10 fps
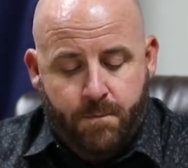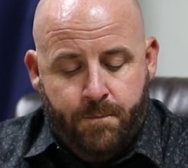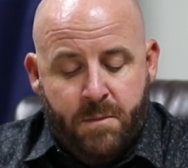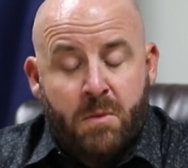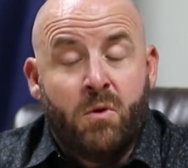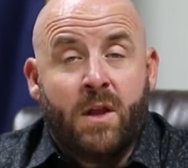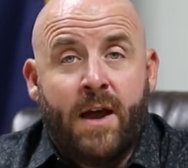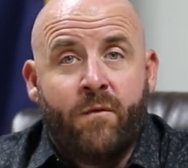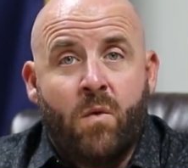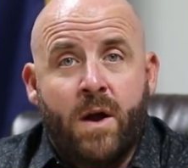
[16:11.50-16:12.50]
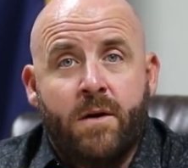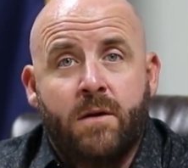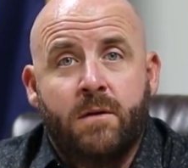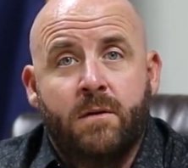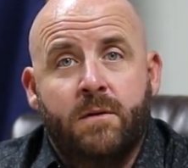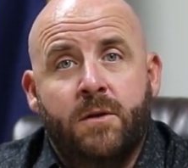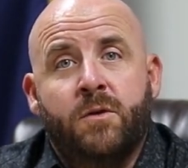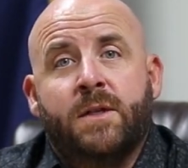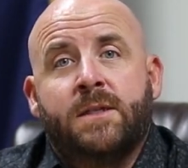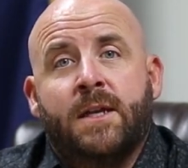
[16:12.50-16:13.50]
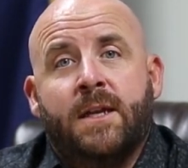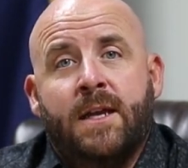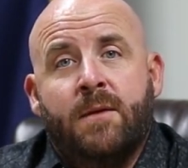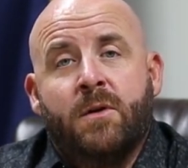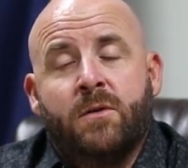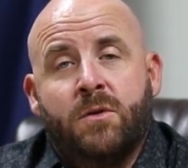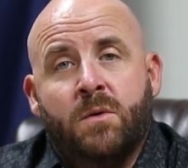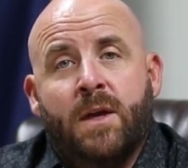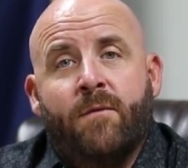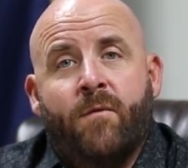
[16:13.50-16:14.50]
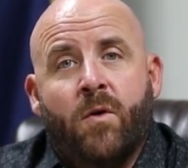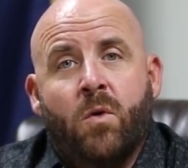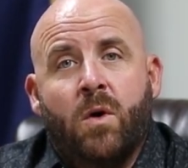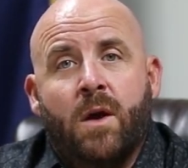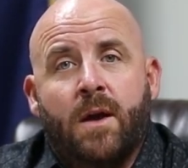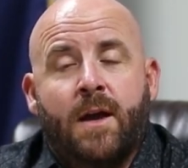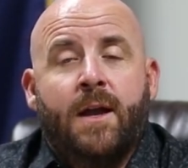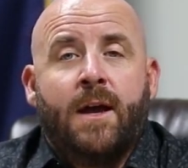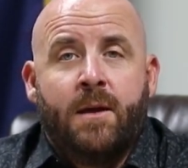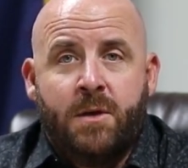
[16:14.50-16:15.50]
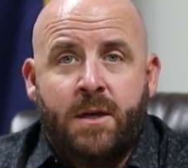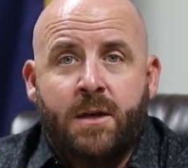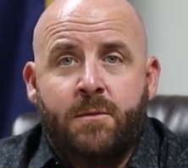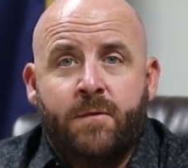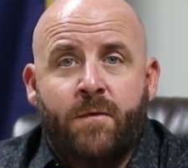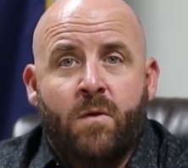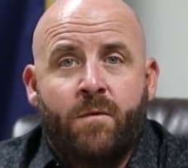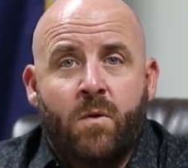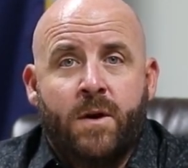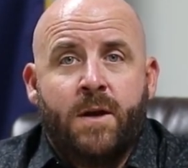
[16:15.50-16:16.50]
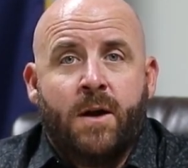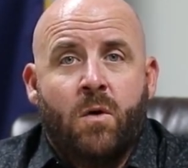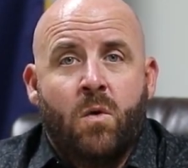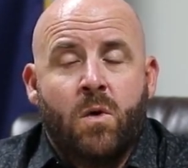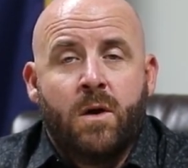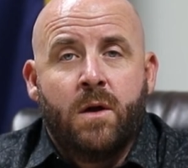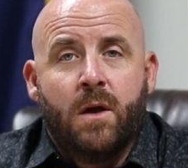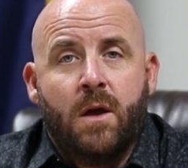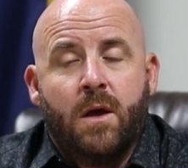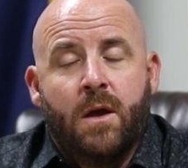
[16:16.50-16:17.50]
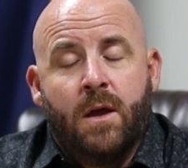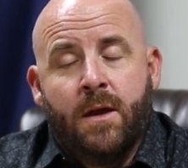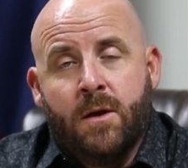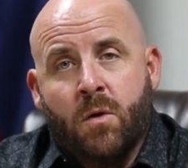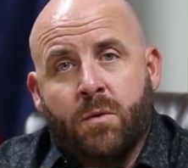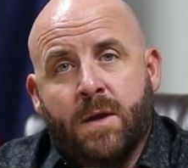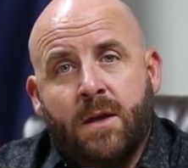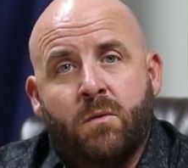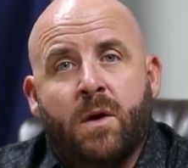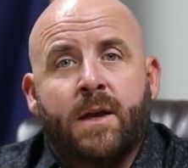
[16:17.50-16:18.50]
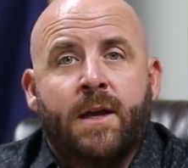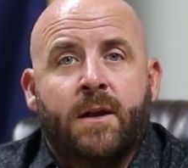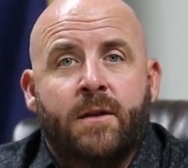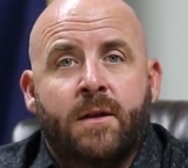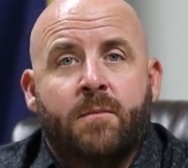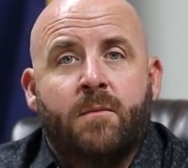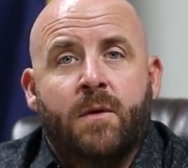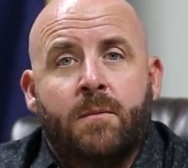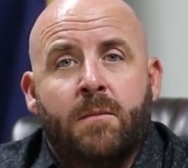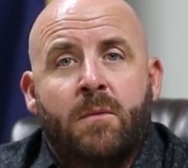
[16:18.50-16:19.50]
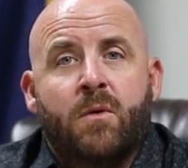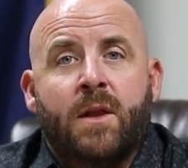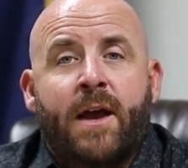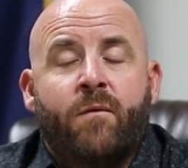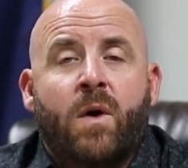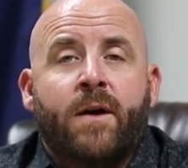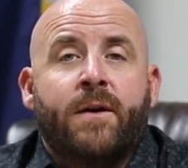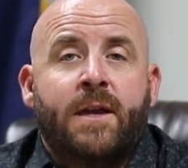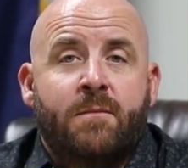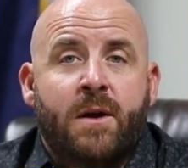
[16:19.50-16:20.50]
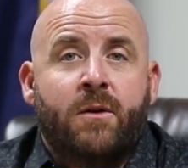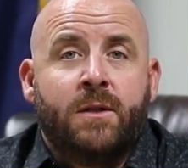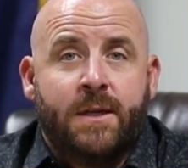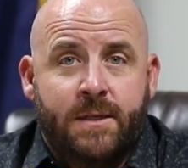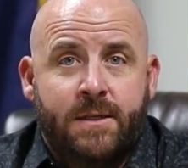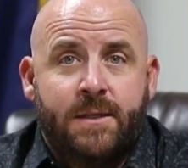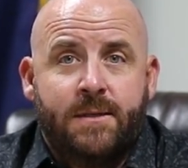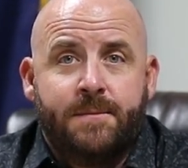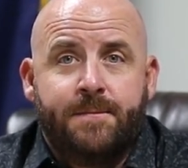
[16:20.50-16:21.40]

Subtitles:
member Livewire, you can send an email to info@IBEW440.org and note that you want to get on the member Livewire email list.